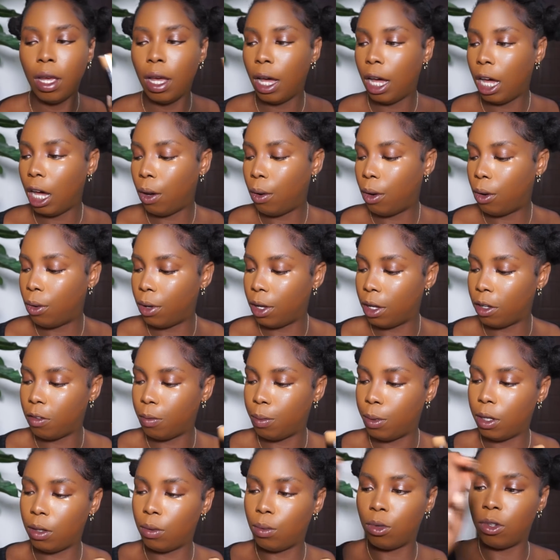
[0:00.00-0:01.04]
How I'll
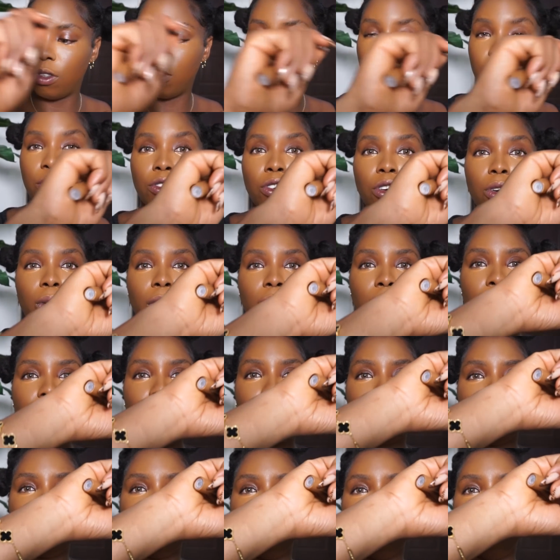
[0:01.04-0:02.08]
explain what's natural
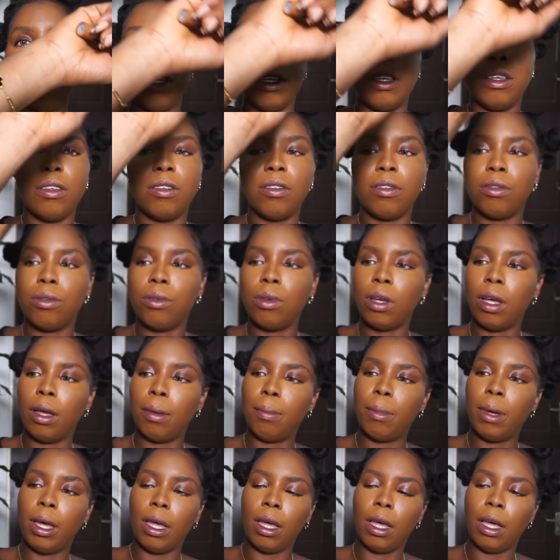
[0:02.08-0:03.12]
looking is, look at
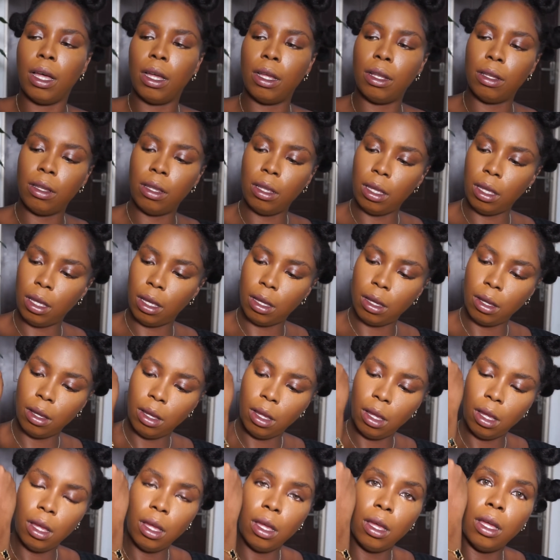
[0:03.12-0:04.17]
my hand here.
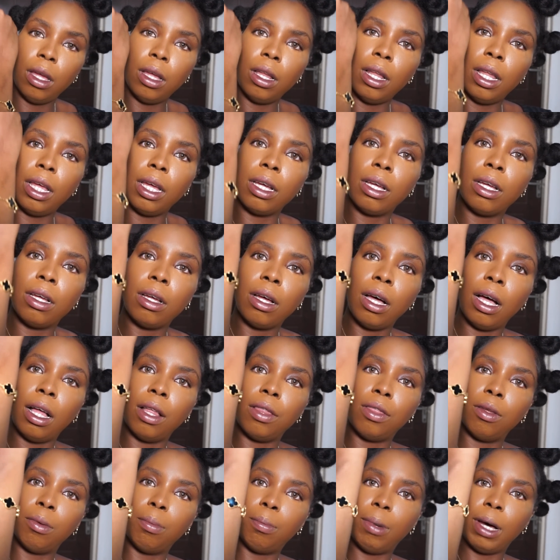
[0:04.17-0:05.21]
Like
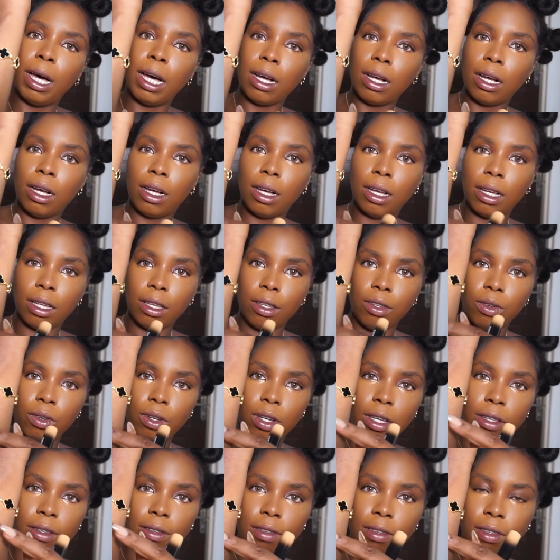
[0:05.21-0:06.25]
at the back, you
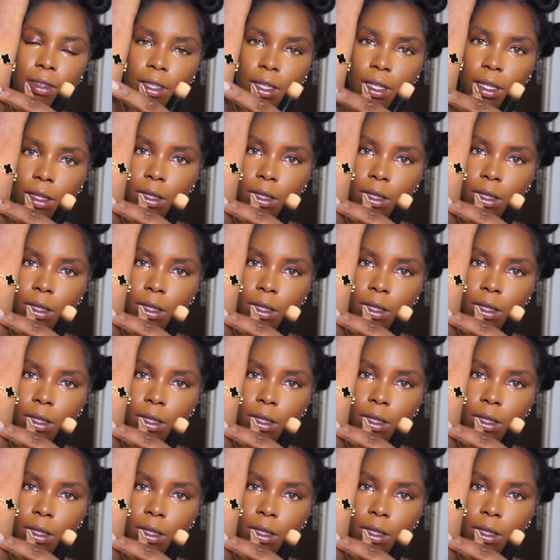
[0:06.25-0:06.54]
can see